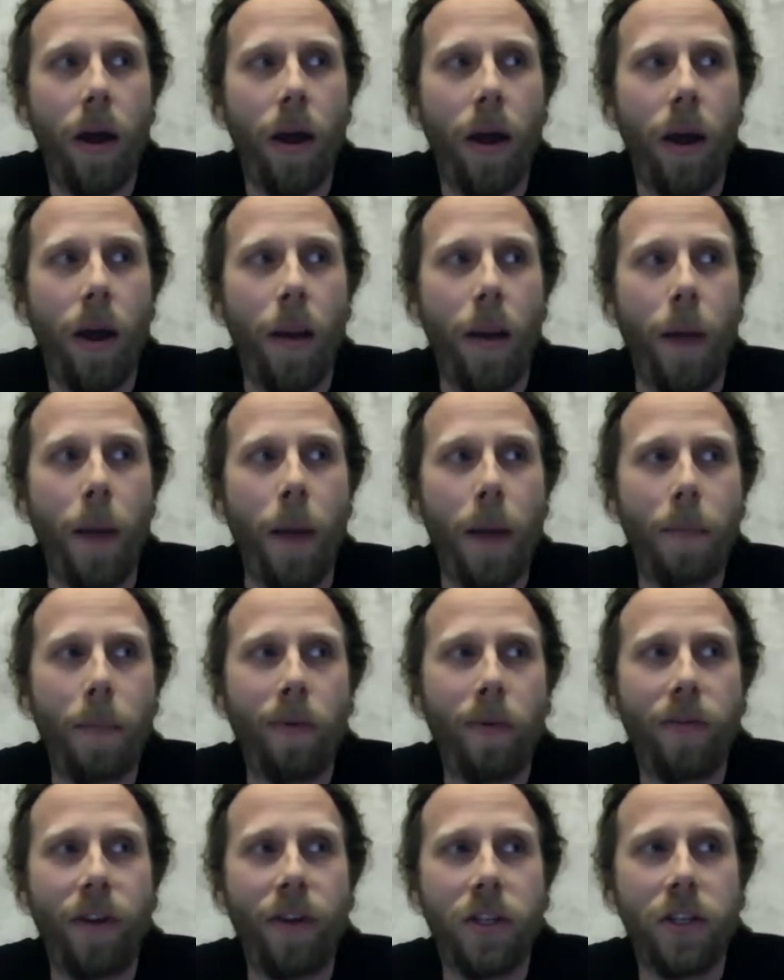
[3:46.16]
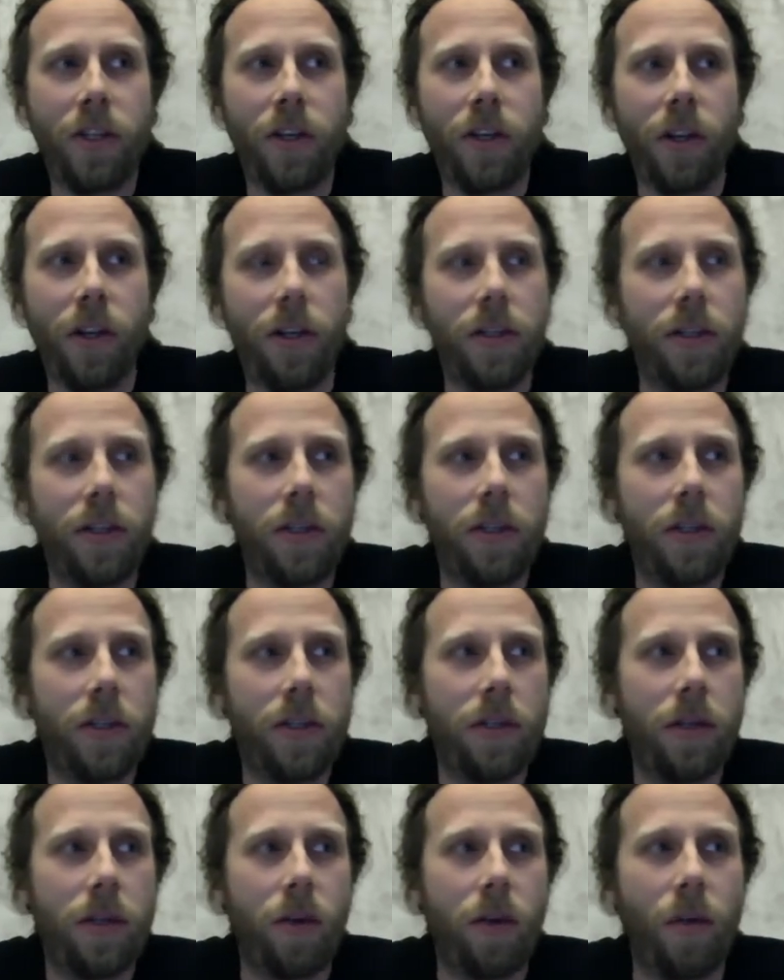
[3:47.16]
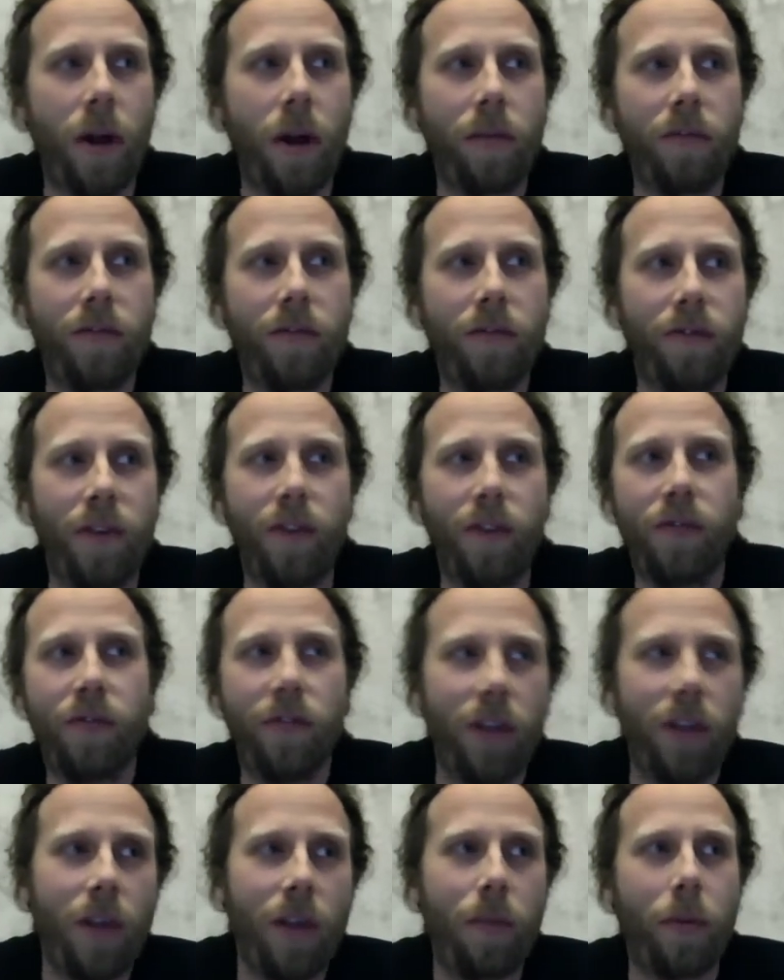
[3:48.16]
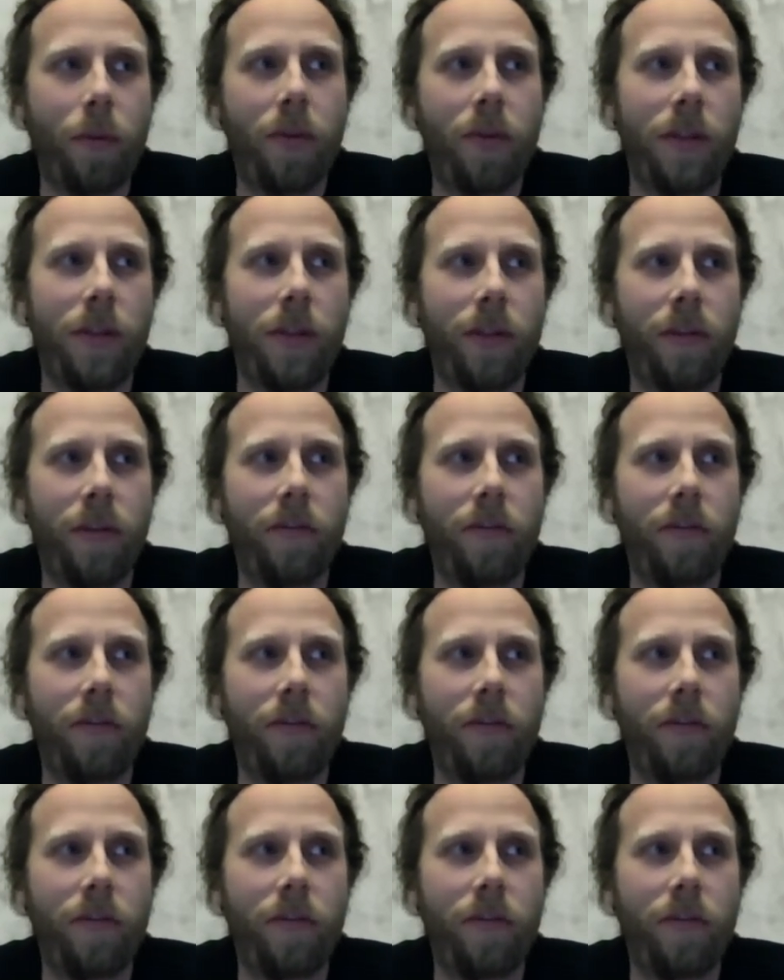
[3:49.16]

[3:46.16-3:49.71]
my profession, it's around 50%